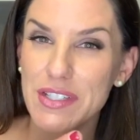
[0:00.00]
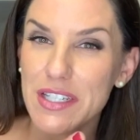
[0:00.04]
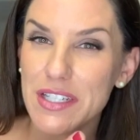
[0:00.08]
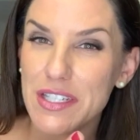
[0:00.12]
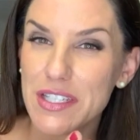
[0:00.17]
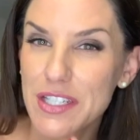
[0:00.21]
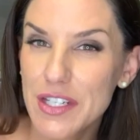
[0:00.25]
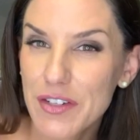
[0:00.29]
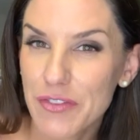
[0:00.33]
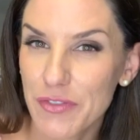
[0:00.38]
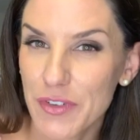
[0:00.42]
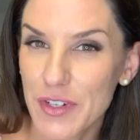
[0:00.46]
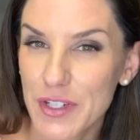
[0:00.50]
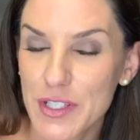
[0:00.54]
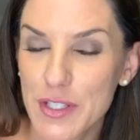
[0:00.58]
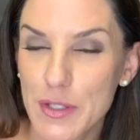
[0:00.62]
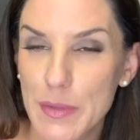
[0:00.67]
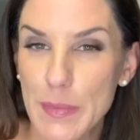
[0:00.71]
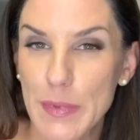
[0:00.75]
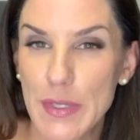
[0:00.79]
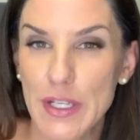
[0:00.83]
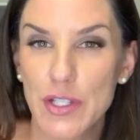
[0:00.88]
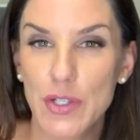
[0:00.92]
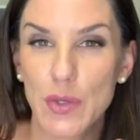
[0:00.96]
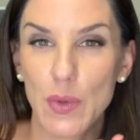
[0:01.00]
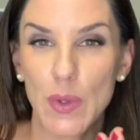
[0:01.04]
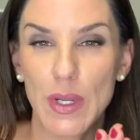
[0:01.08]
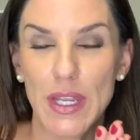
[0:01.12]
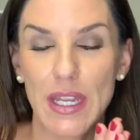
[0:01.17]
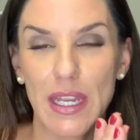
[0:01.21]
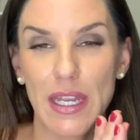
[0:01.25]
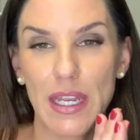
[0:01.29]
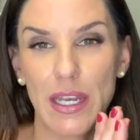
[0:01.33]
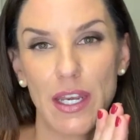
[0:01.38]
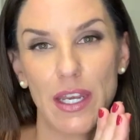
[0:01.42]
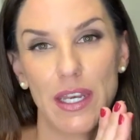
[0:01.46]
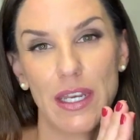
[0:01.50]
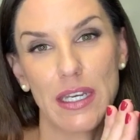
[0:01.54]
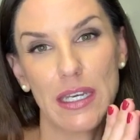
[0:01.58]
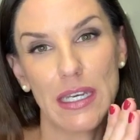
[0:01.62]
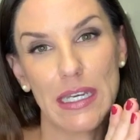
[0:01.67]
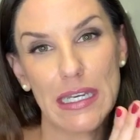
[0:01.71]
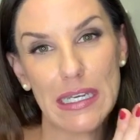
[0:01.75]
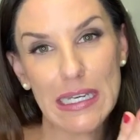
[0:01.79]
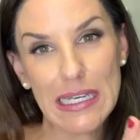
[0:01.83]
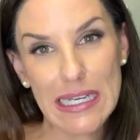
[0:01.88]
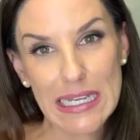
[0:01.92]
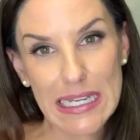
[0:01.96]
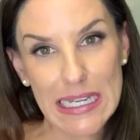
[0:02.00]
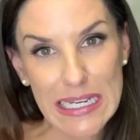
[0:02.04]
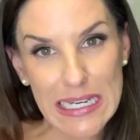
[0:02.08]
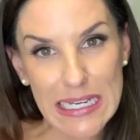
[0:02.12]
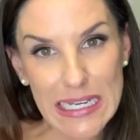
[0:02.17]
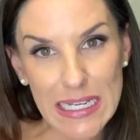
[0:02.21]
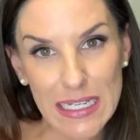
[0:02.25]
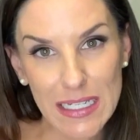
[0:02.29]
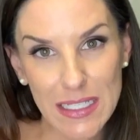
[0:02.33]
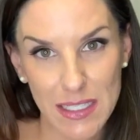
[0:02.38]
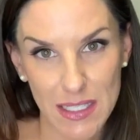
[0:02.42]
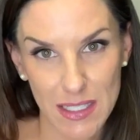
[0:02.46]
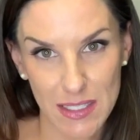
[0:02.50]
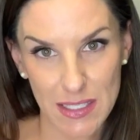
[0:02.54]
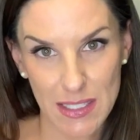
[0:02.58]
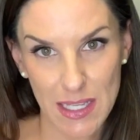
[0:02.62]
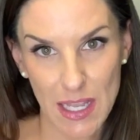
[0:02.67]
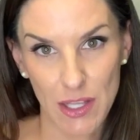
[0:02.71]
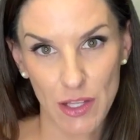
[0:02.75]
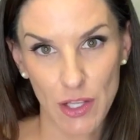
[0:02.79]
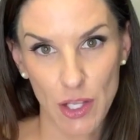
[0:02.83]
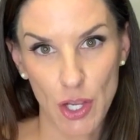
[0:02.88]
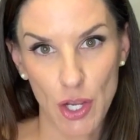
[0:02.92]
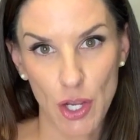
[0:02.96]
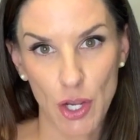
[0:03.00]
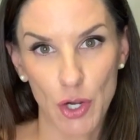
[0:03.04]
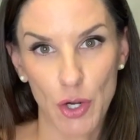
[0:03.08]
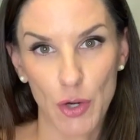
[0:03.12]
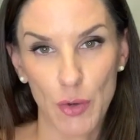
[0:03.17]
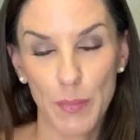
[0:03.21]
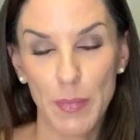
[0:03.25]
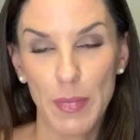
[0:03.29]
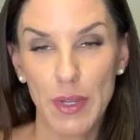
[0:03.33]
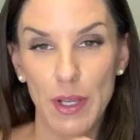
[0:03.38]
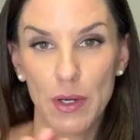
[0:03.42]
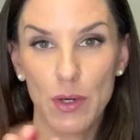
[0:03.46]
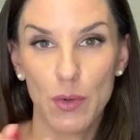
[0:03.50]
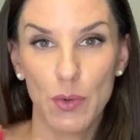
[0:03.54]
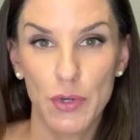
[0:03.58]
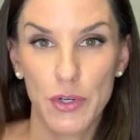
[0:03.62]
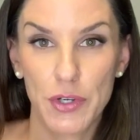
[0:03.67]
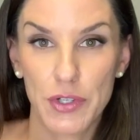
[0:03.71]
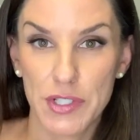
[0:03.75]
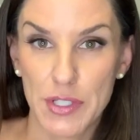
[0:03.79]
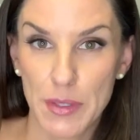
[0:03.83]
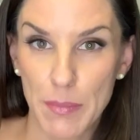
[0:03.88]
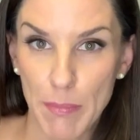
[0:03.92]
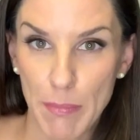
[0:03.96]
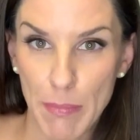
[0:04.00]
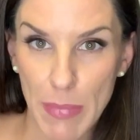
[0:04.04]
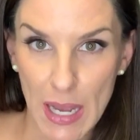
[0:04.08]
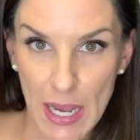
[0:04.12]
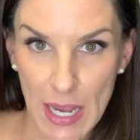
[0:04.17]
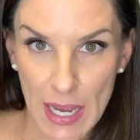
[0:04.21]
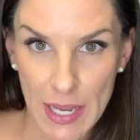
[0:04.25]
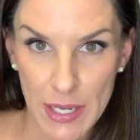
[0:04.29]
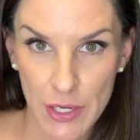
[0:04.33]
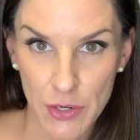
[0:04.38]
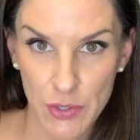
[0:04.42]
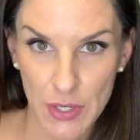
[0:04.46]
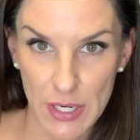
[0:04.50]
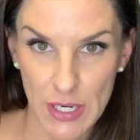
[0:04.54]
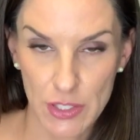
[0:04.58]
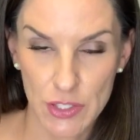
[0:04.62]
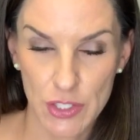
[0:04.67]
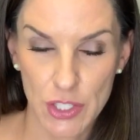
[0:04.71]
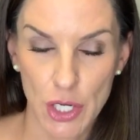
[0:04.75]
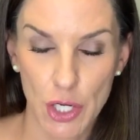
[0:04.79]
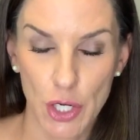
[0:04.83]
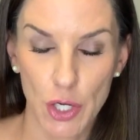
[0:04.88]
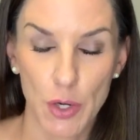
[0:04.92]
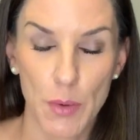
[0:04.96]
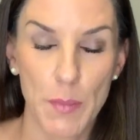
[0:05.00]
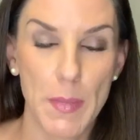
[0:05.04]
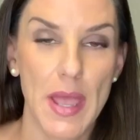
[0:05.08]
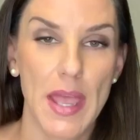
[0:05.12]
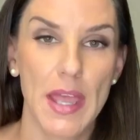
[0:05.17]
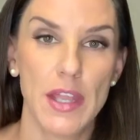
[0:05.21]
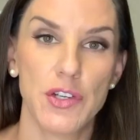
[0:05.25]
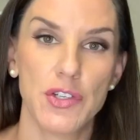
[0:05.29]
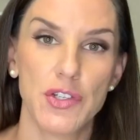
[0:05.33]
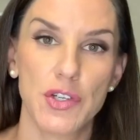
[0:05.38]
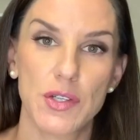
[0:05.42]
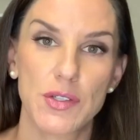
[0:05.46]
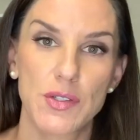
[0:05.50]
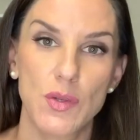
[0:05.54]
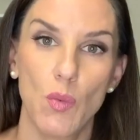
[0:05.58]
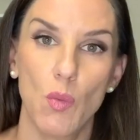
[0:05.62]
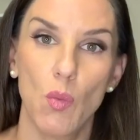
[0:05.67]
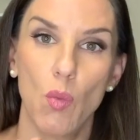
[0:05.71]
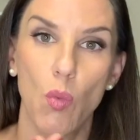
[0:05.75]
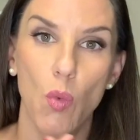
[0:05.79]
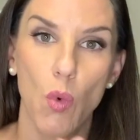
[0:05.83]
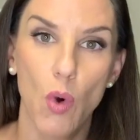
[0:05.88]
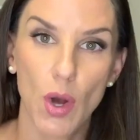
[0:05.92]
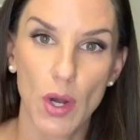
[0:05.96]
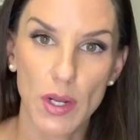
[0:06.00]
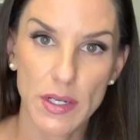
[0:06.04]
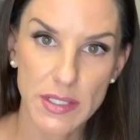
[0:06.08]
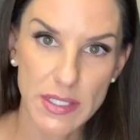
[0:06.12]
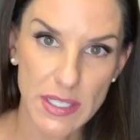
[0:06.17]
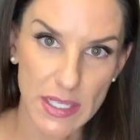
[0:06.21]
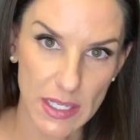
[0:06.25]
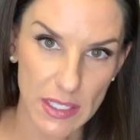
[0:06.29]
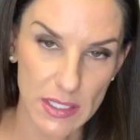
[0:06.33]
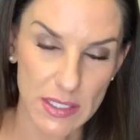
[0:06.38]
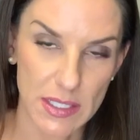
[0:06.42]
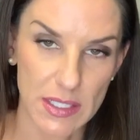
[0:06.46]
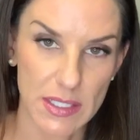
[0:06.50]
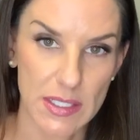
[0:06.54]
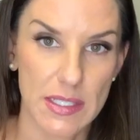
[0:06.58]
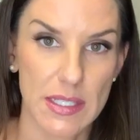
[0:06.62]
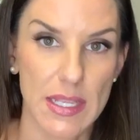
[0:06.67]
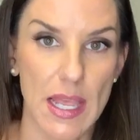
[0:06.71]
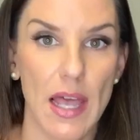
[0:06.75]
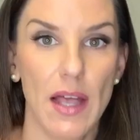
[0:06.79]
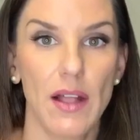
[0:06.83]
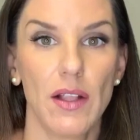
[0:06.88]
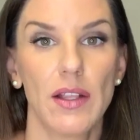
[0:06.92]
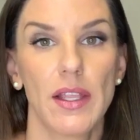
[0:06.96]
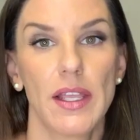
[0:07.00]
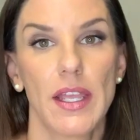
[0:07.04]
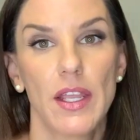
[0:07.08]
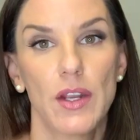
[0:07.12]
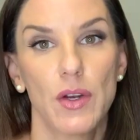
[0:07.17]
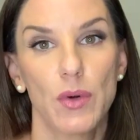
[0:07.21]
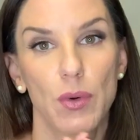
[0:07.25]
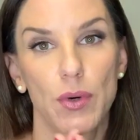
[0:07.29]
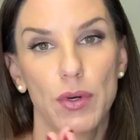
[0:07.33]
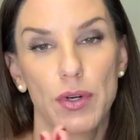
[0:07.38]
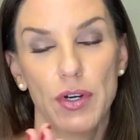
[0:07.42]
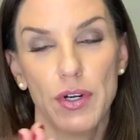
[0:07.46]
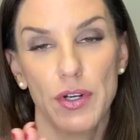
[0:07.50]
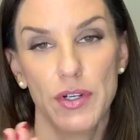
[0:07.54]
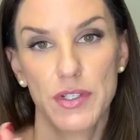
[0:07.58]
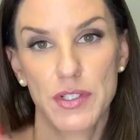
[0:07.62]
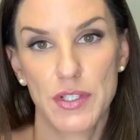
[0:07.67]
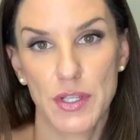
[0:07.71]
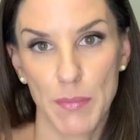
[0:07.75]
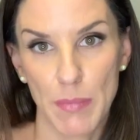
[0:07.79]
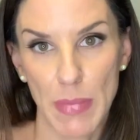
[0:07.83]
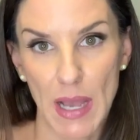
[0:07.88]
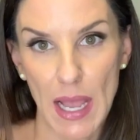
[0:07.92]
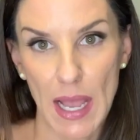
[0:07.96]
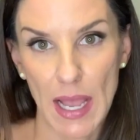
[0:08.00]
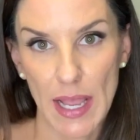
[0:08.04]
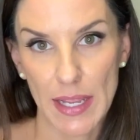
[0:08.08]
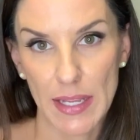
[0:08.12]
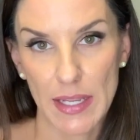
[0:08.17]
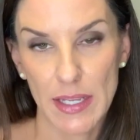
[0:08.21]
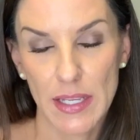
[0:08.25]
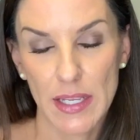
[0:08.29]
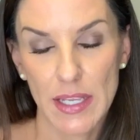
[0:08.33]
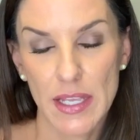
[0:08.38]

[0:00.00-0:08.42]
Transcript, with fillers: a difference between needing to sell a home in order to buy your next home and just wanting to sell in order to buy.